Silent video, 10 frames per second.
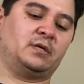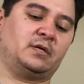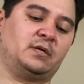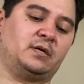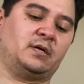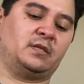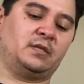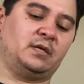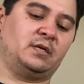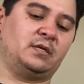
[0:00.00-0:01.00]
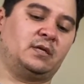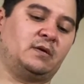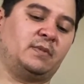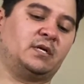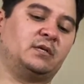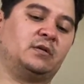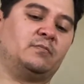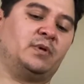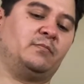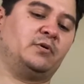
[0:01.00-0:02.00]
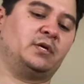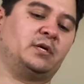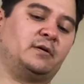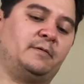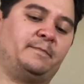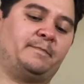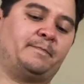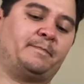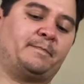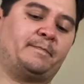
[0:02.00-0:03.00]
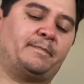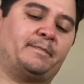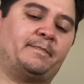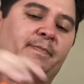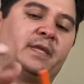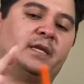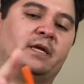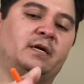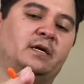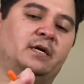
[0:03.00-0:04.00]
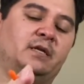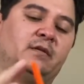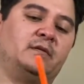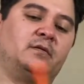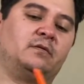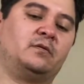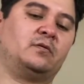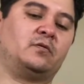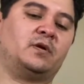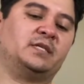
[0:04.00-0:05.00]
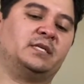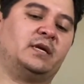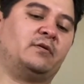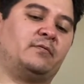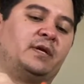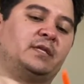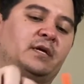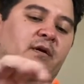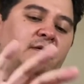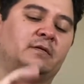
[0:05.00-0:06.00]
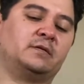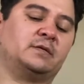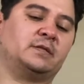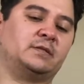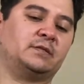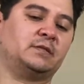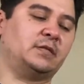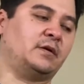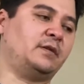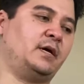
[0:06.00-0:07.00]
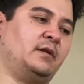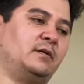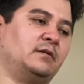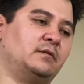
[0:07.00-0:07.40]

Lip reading: And I'm going to do a 1 inch bubble for the end, and then I kill or tear the rest. Don't forget to tie it up.